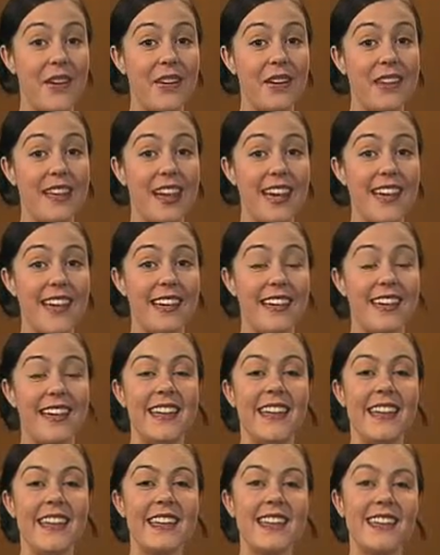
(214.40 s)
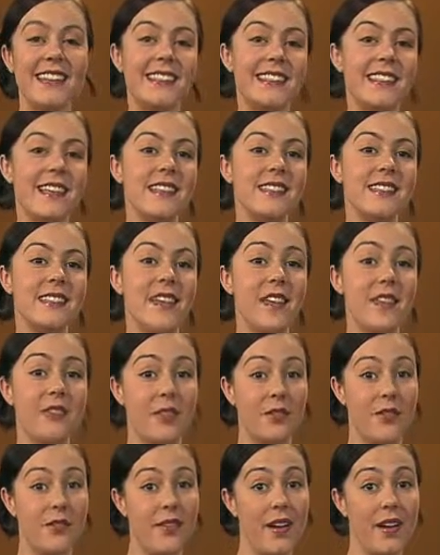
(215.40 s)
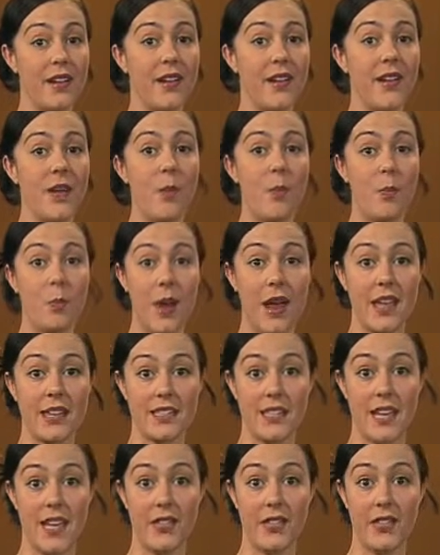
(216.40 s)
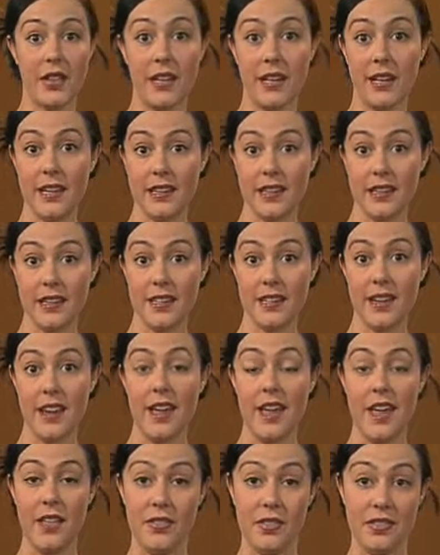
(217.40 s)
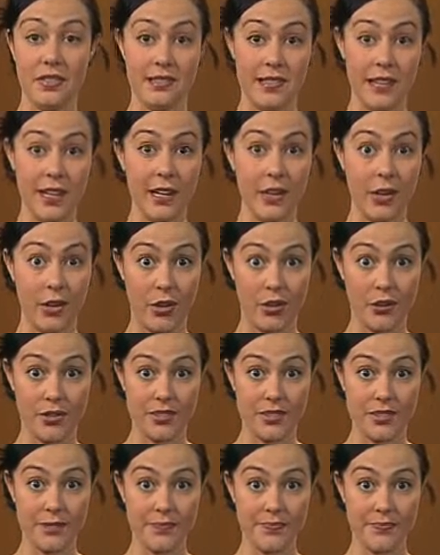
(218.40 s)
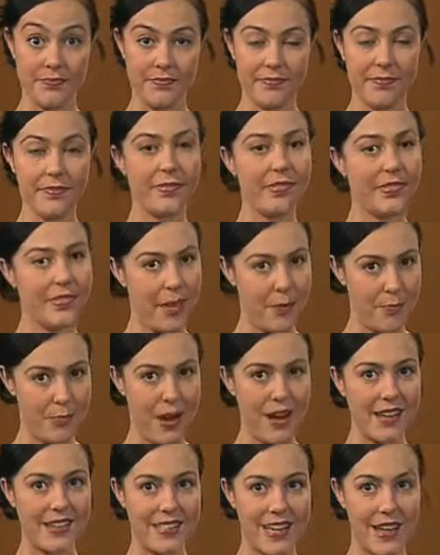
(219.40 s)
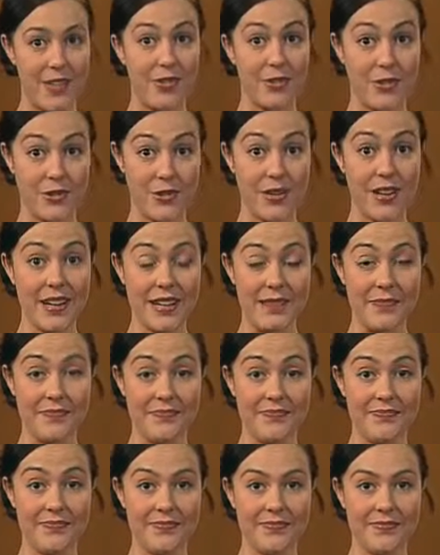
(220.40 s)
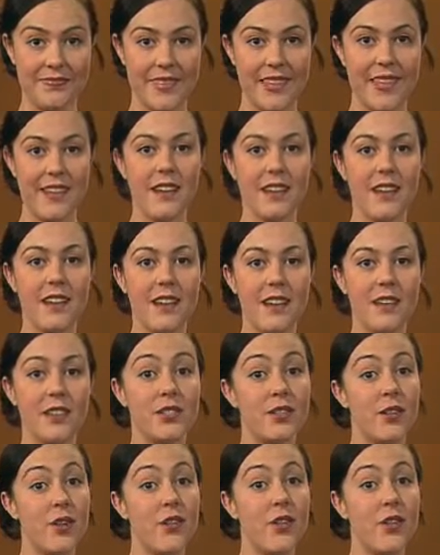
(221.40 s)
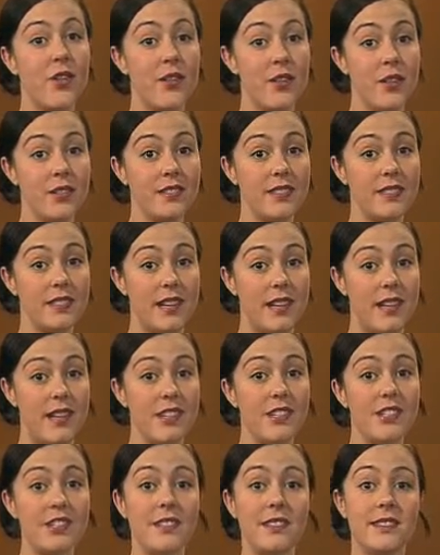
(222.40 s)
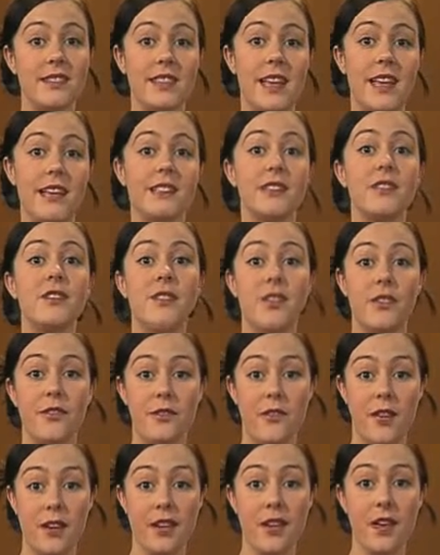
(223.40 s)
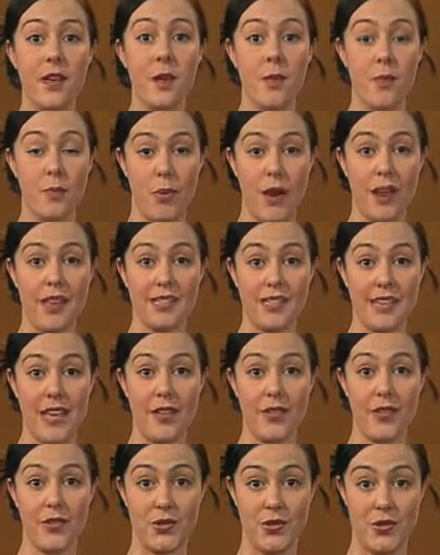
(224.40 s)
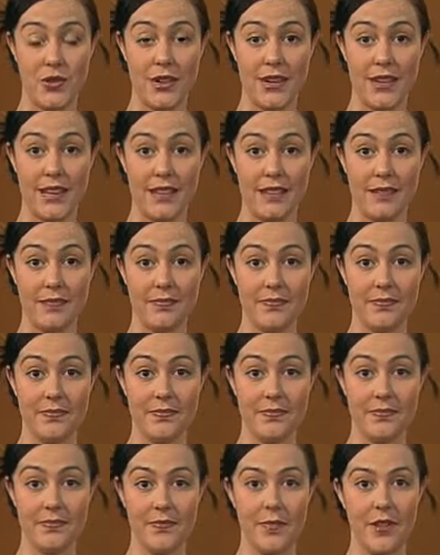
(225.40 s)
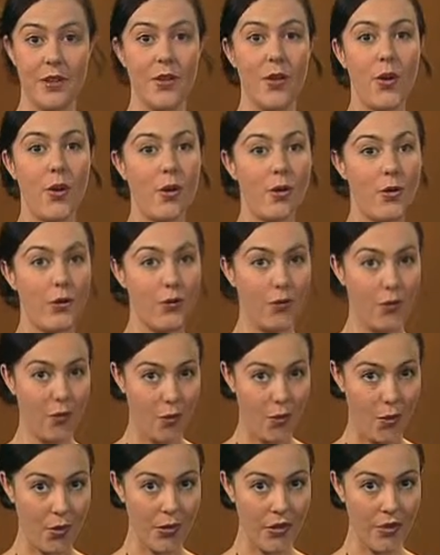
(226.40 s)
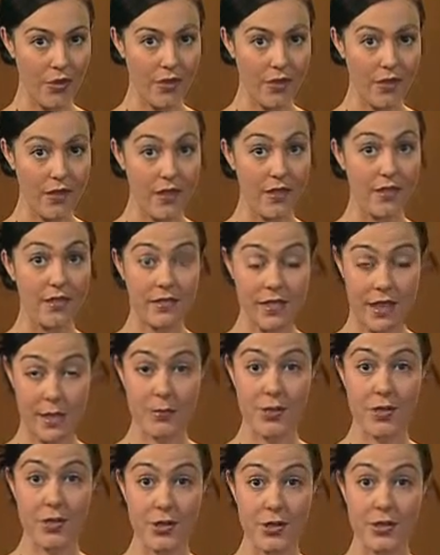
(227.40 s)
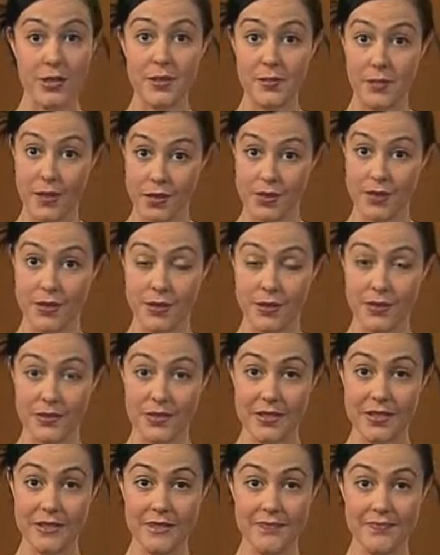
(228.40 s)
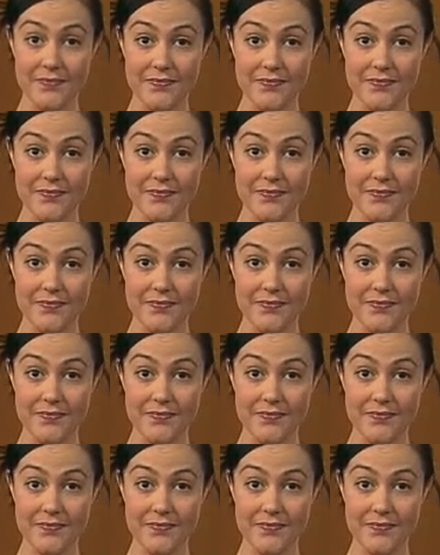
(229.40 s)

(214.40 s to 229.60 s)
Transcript: Okay, he says that the fungi break down the lignin and the cellulose. They break down the tree. So the third stage is that the fungi break down the tree. Fourth, they produce mushrooms.